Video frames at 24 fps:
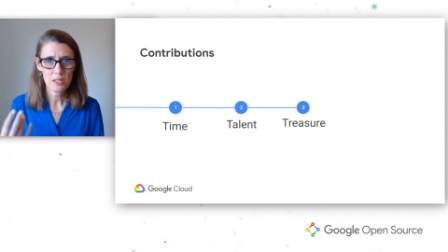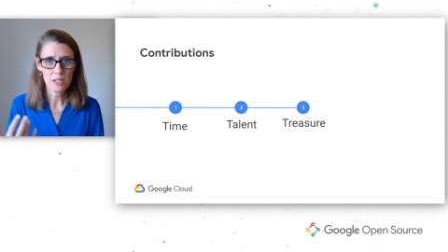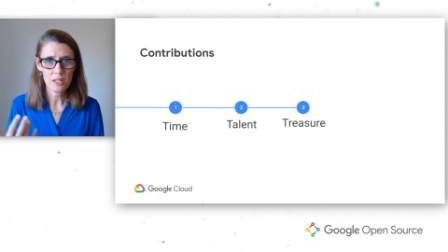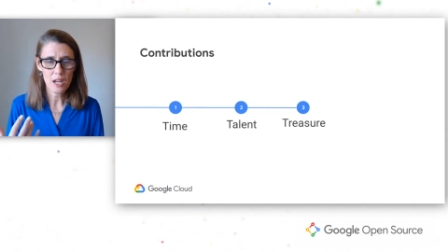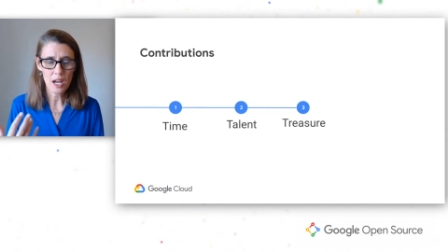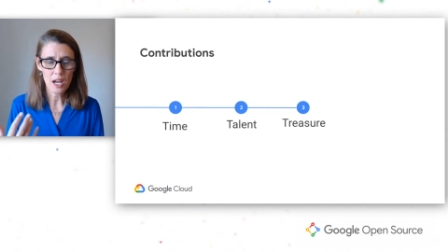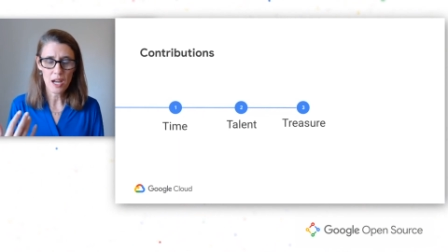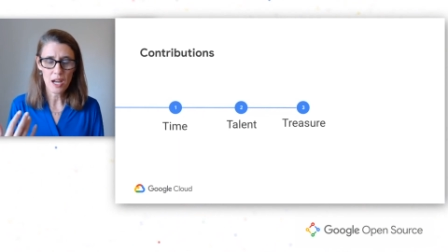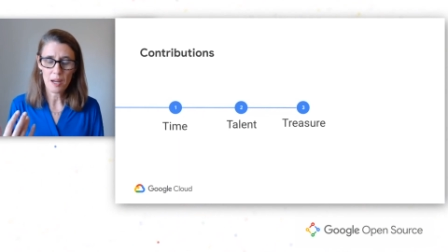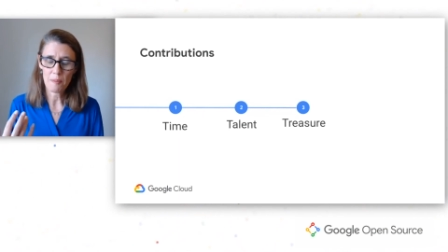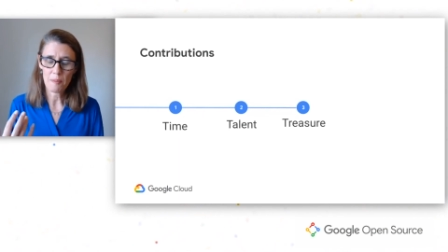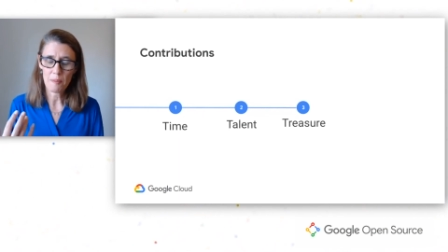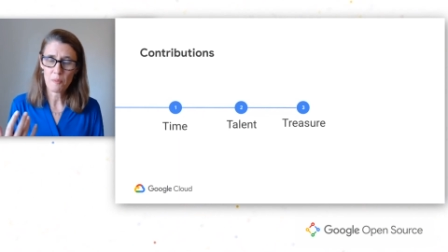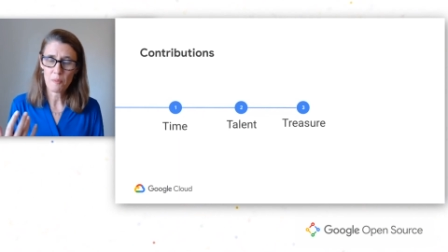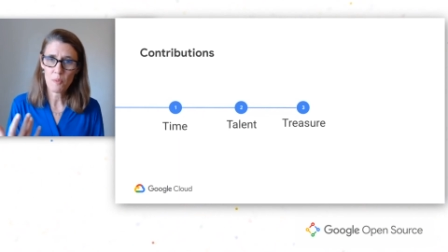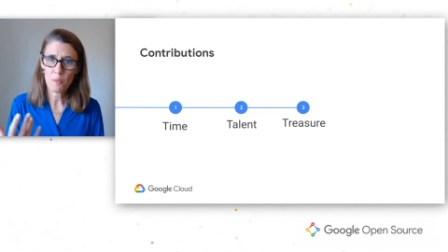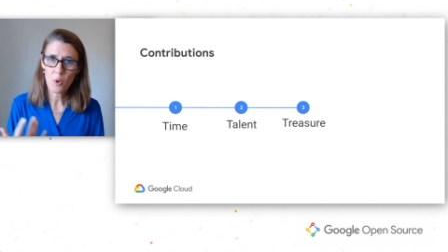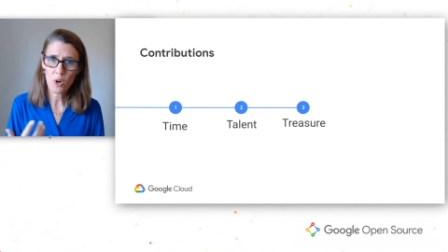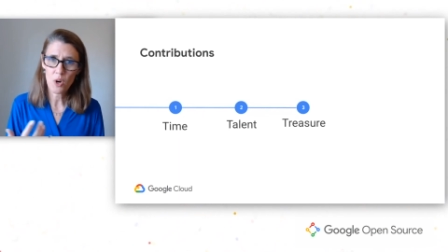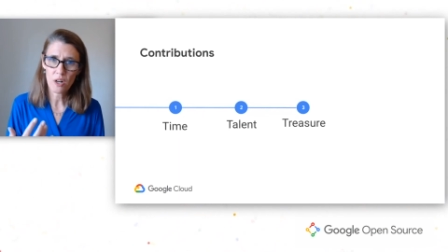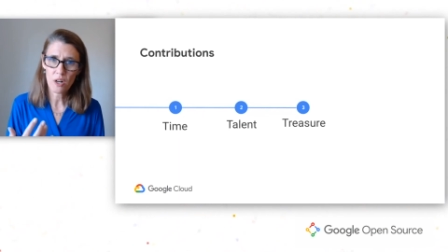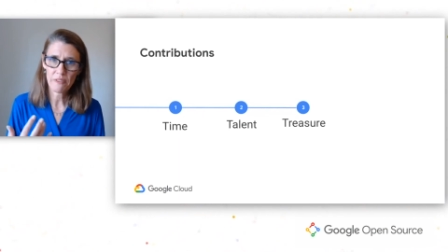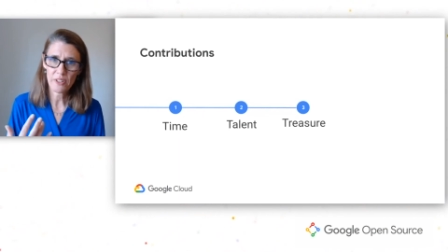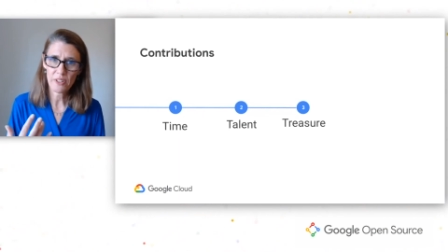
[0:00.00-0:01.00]
um,
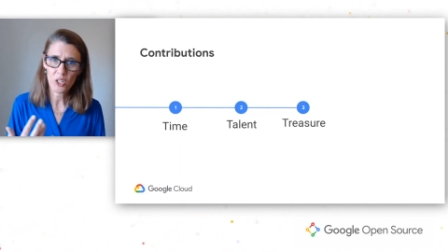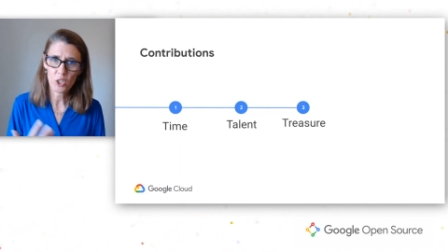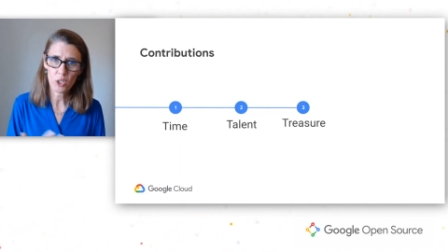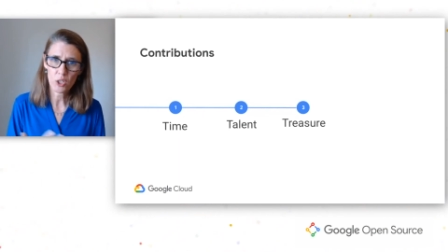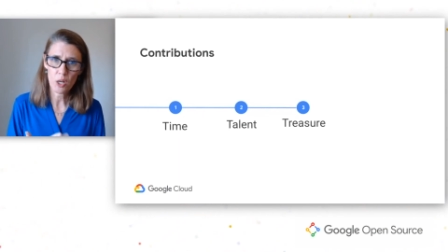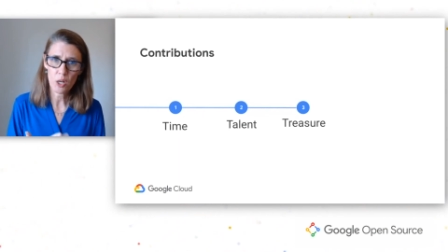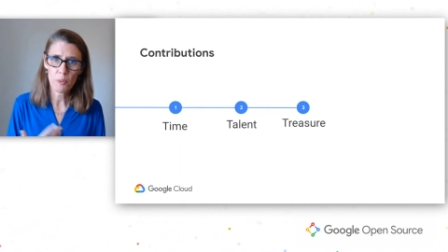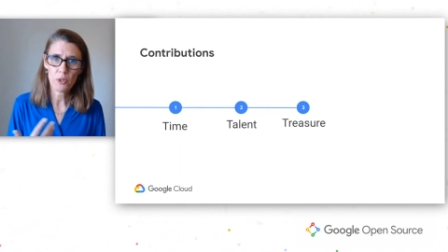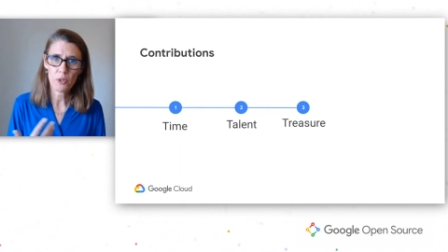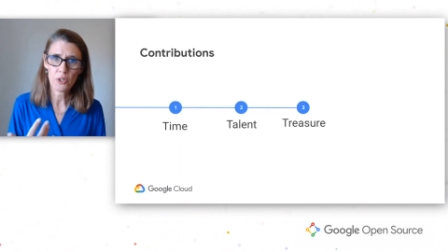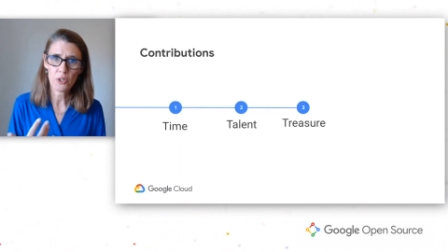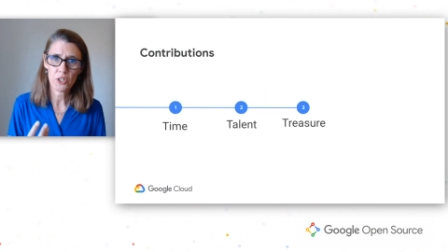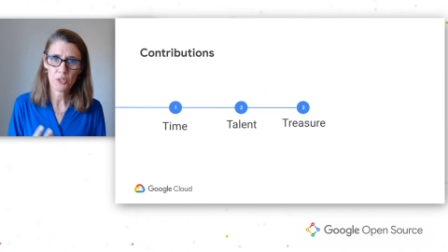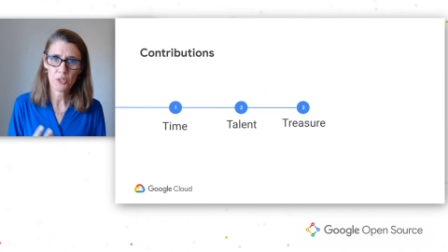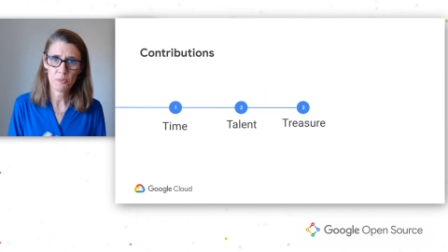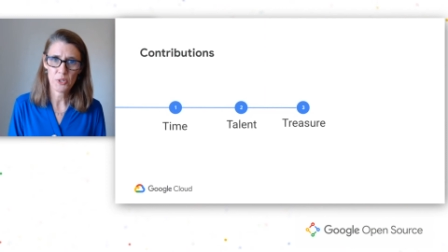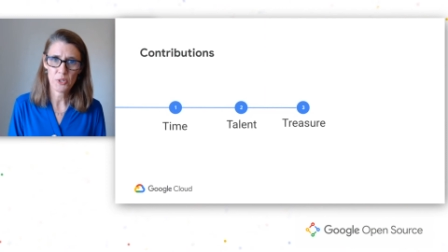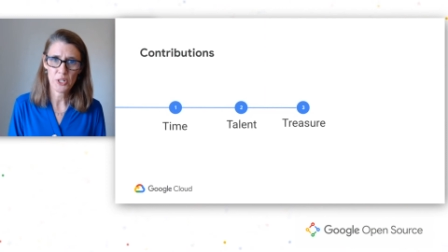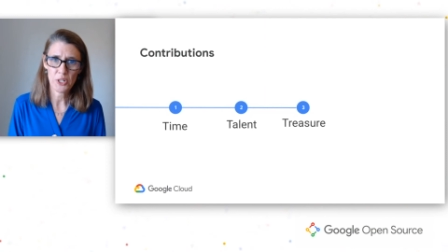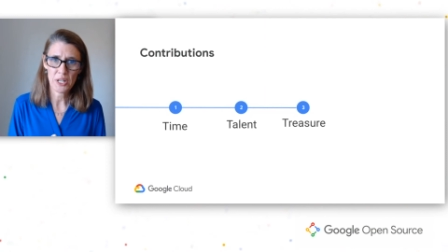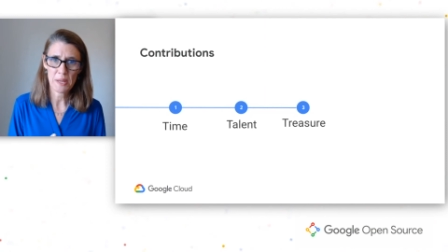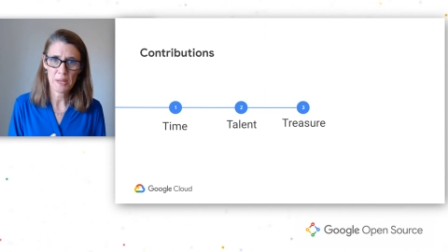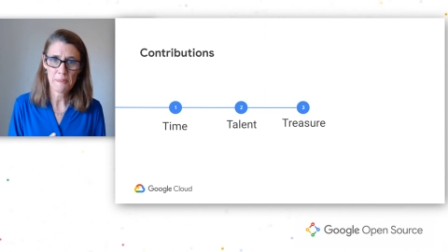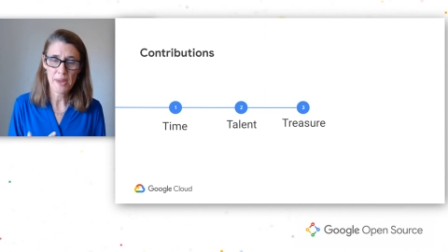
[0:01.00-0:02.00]
more of a global
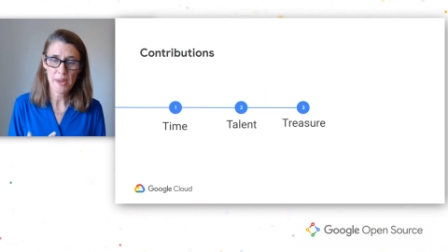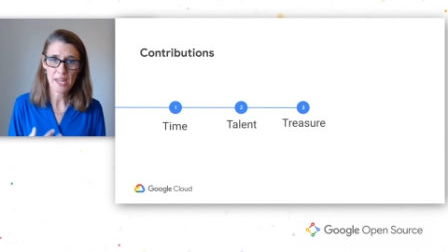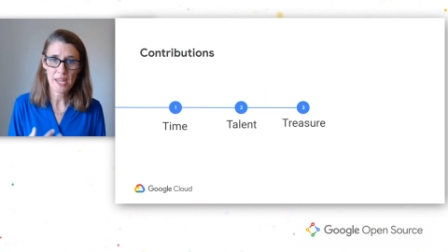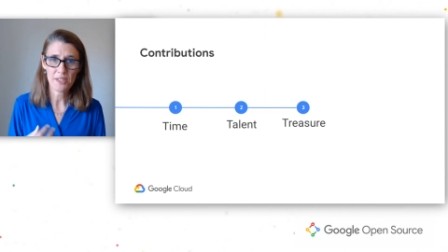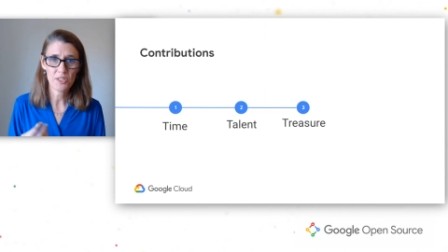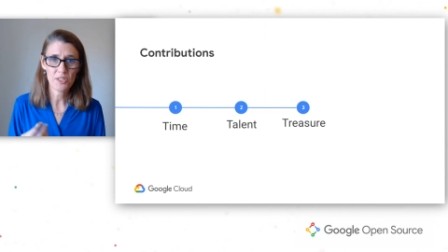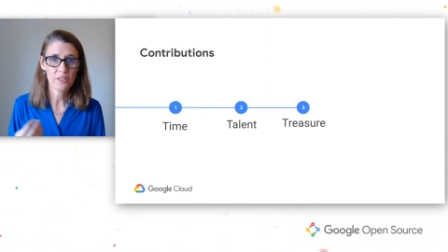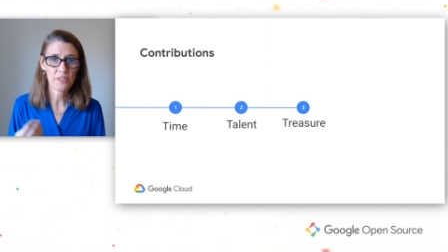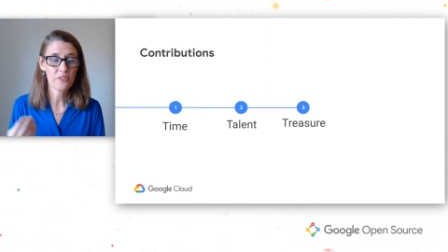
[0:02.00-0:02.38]
community base.